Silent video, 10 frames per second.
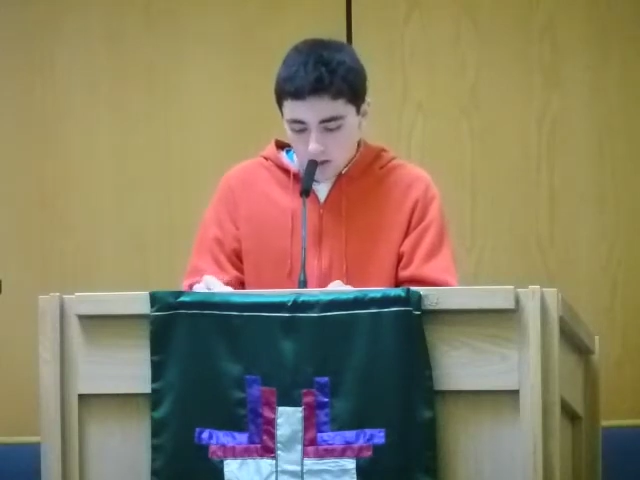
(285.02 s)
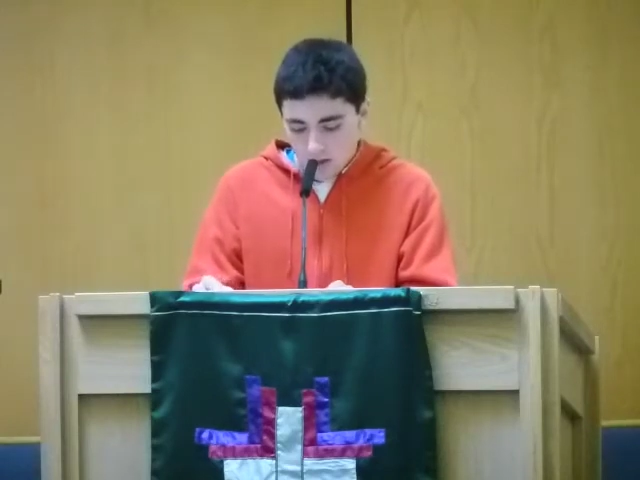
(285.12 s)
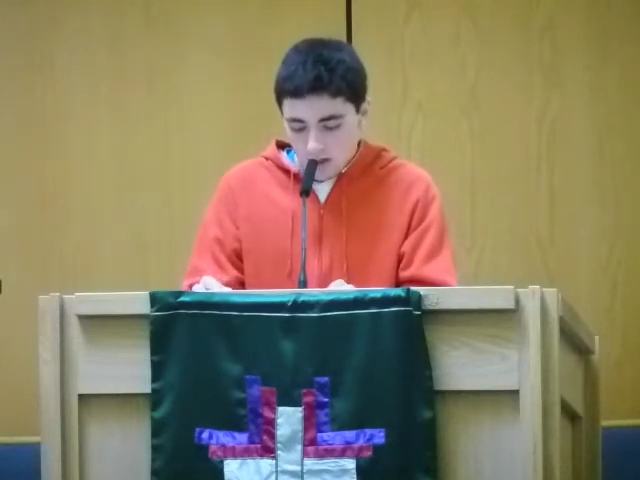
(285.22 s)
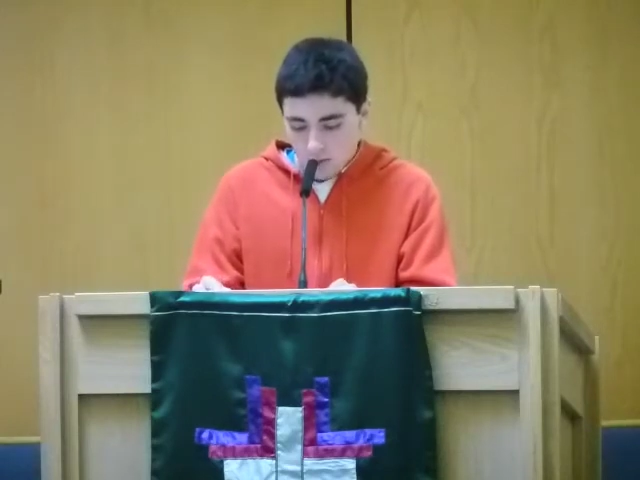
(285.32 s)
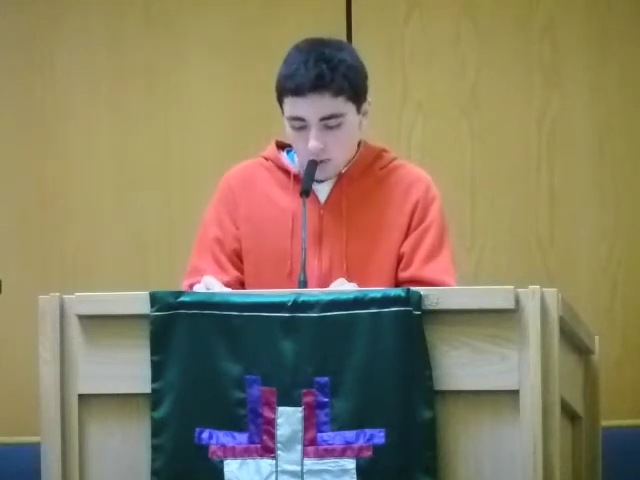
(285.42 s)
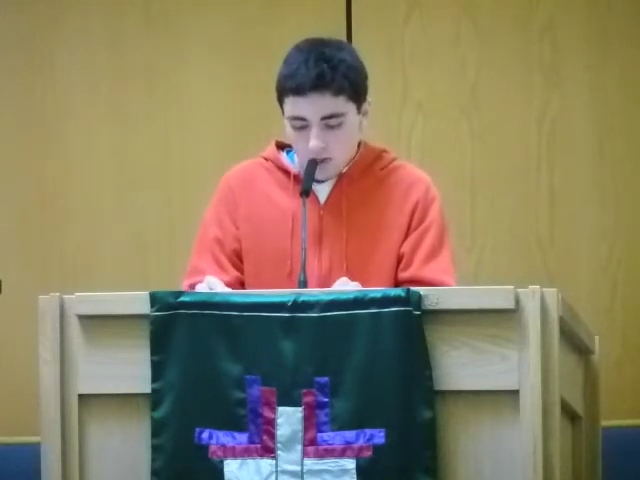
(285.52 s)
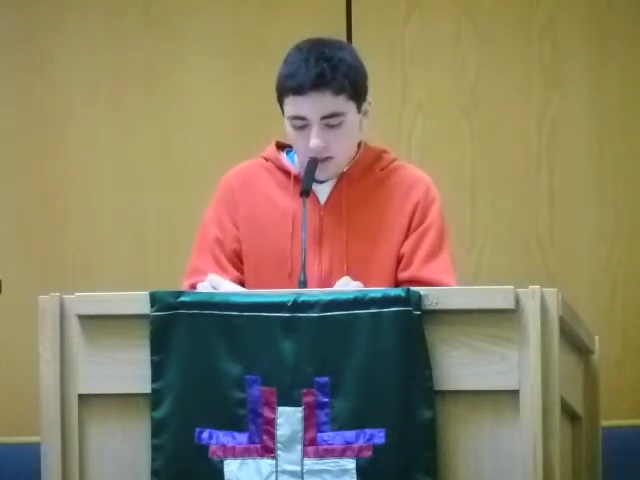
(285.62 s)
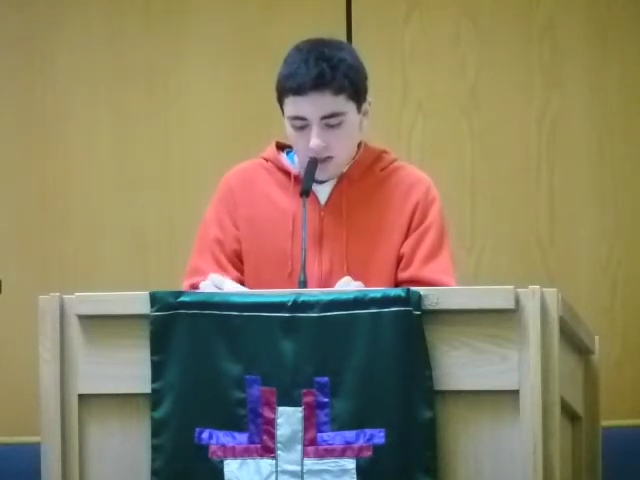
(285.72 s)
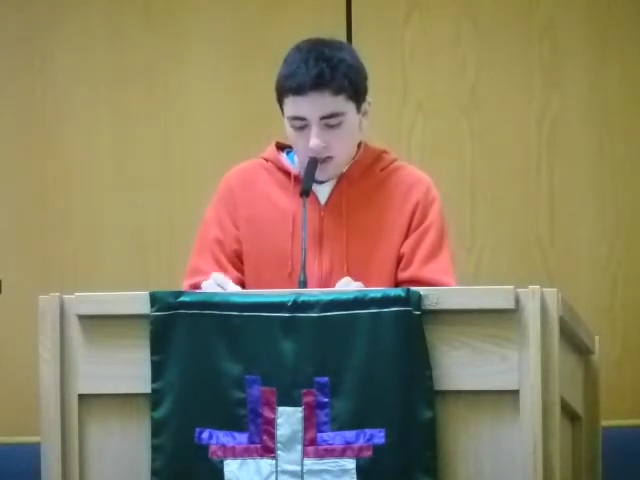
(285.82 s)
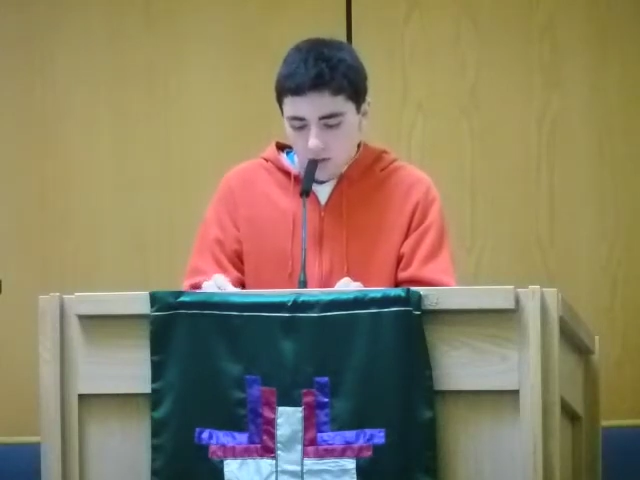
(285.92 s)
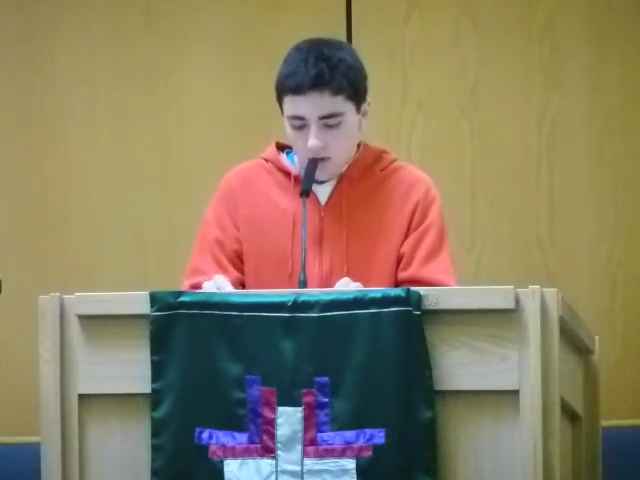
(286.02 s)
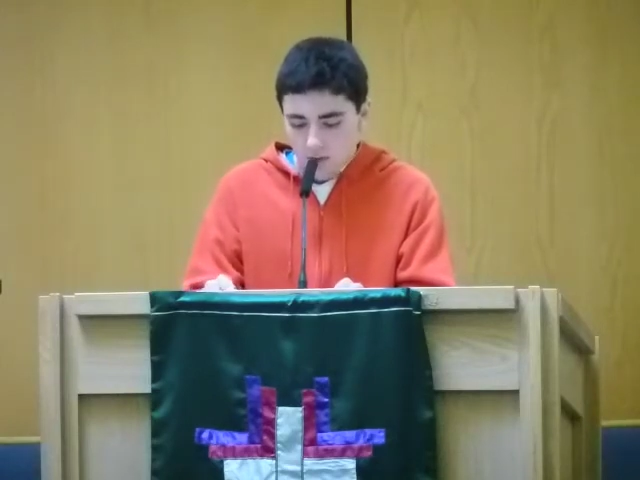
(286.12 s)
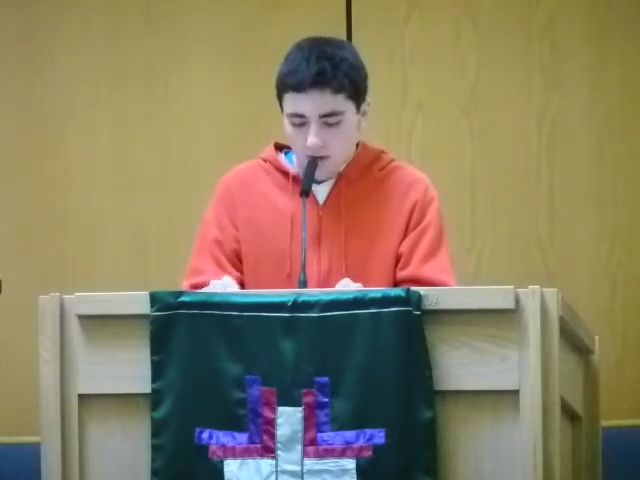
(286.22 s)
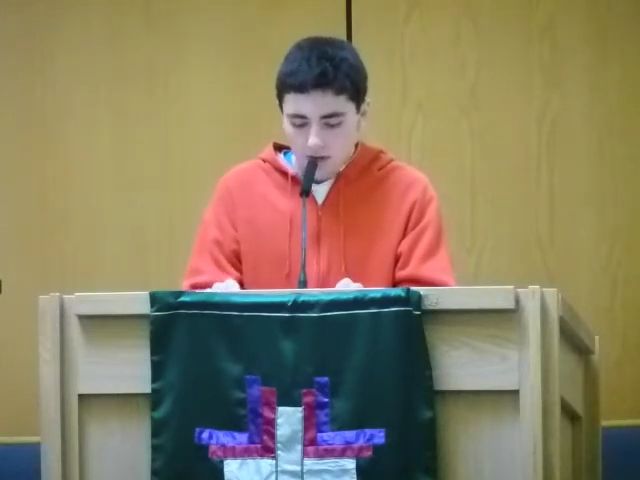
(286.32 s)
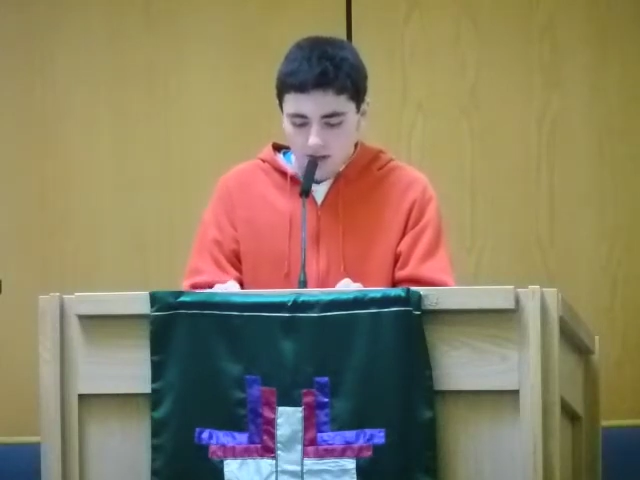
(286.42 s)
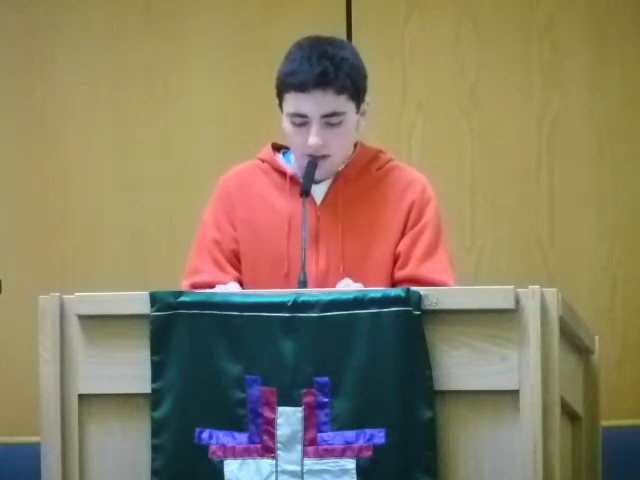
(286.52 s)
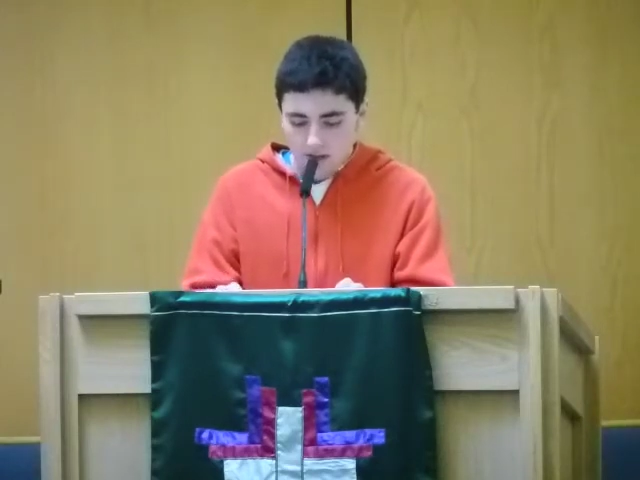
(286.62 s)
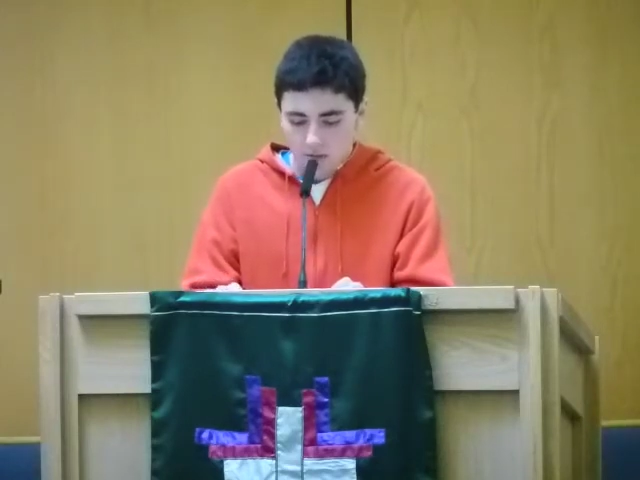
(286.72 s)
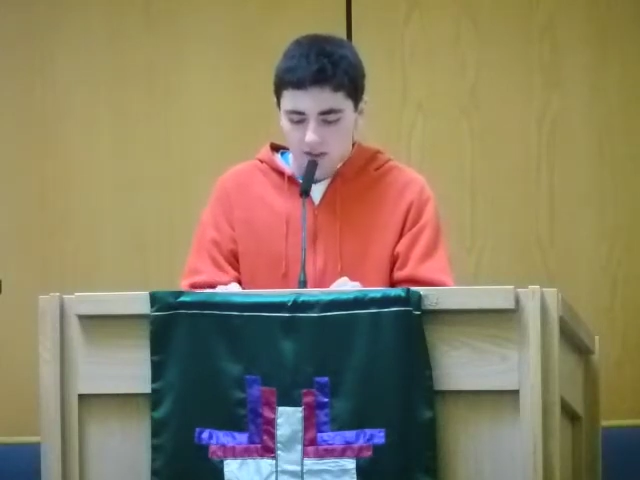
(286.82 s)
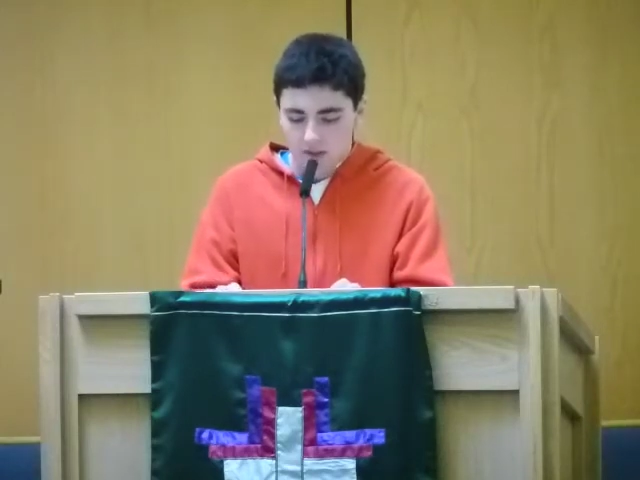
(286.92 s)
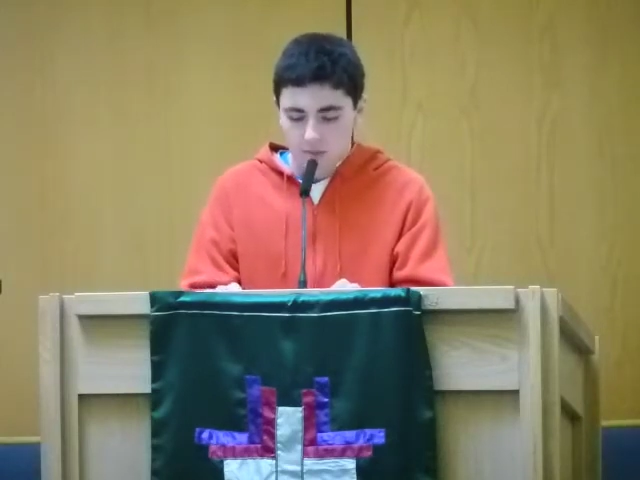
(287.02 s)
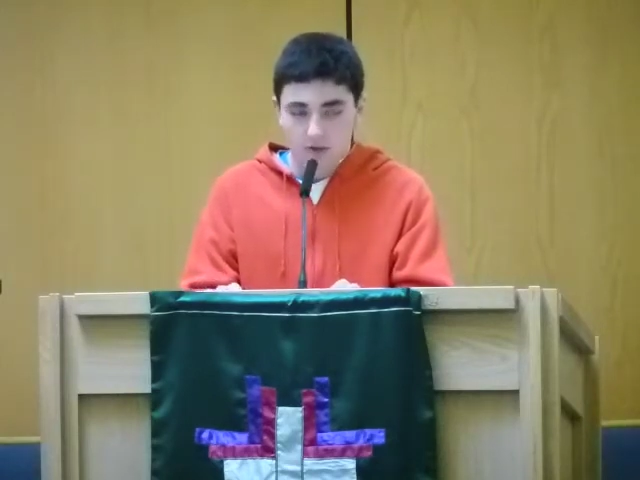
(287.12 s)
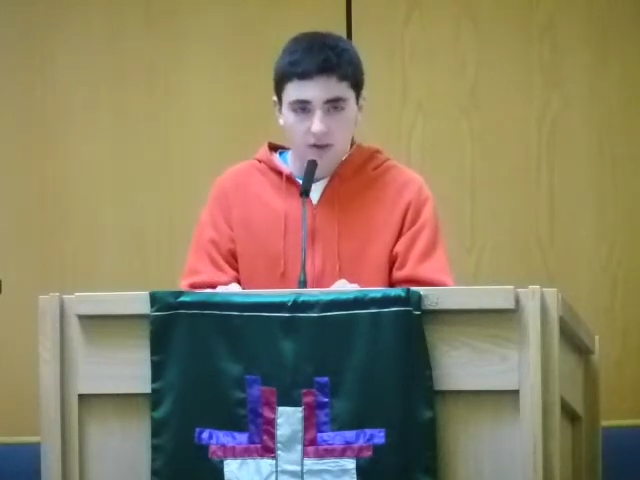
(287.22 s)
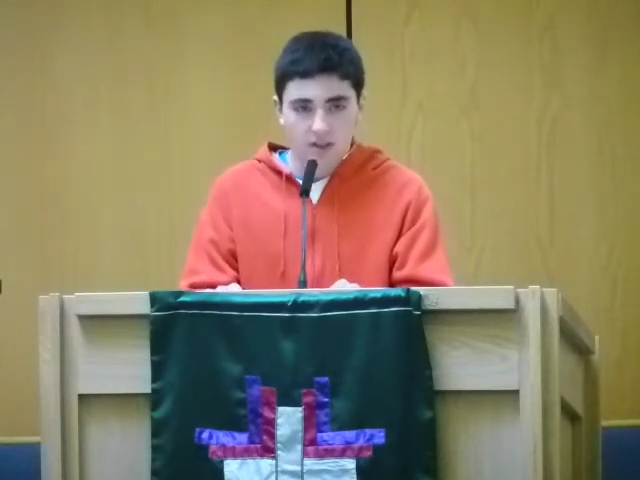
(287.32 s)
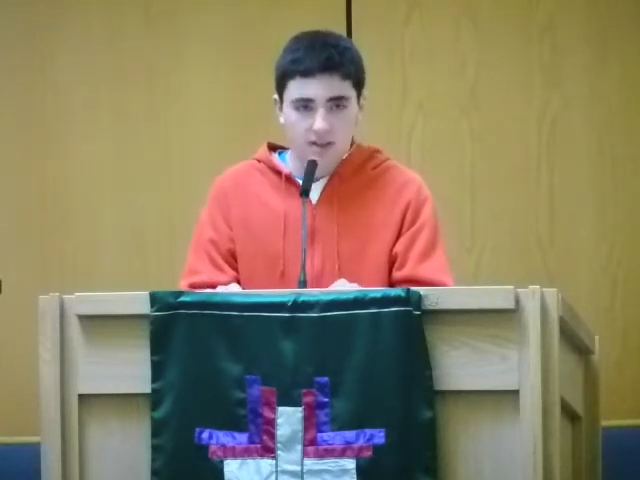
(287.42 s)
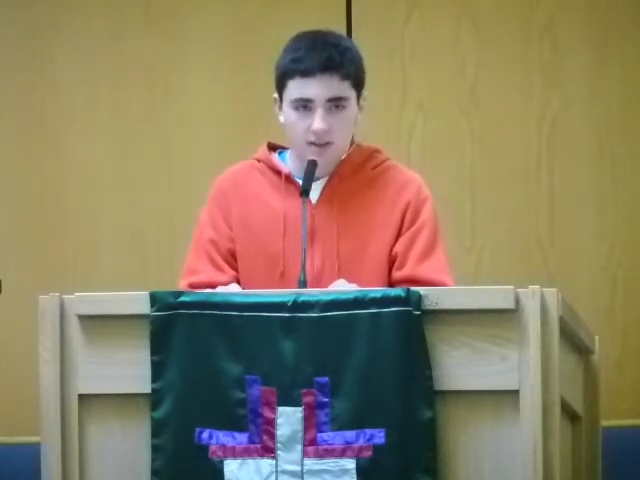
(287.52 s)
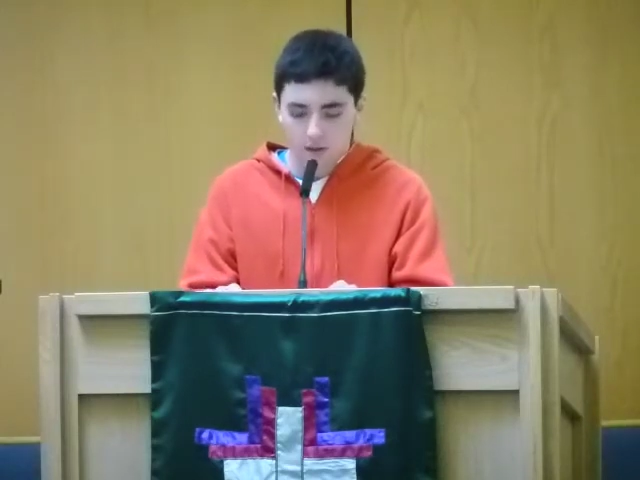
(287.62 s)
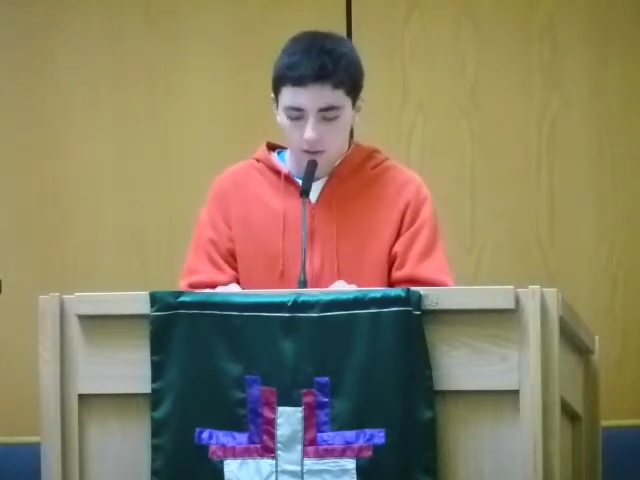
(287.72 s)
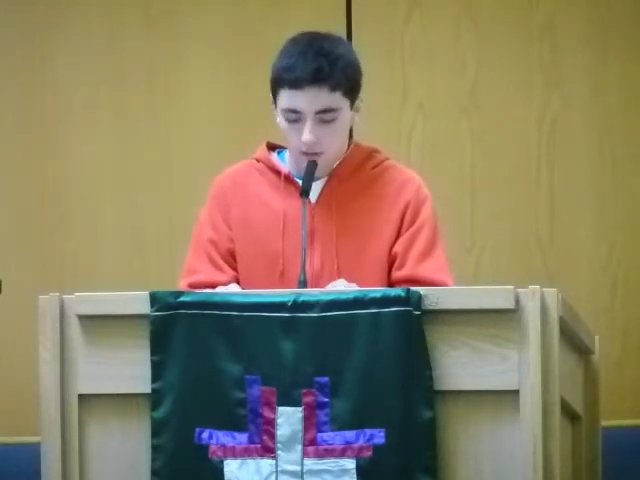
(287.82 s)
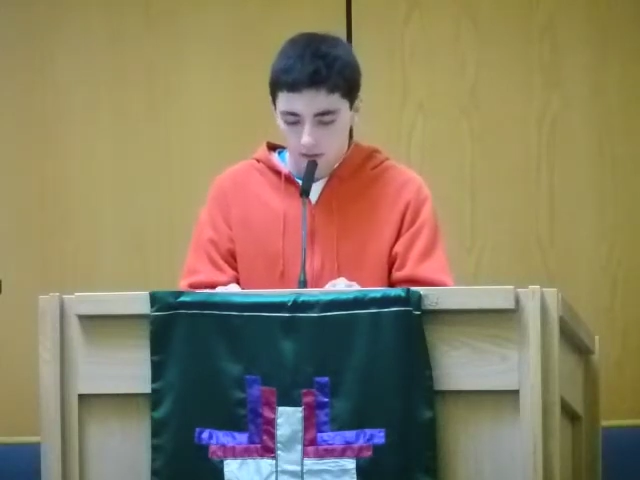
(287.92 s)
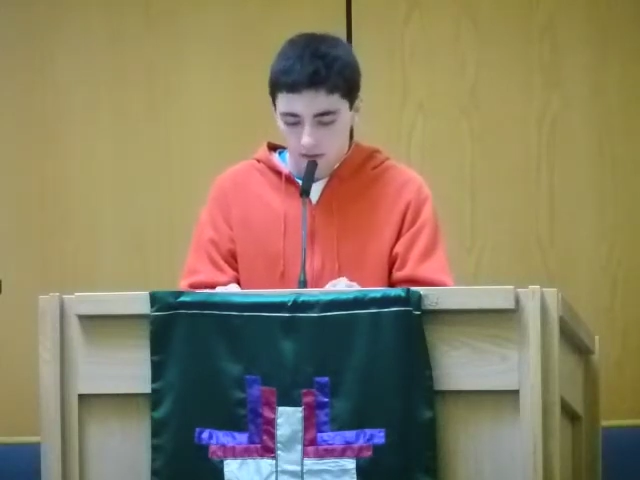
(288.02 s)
The important thing about a mountaintop experience, though,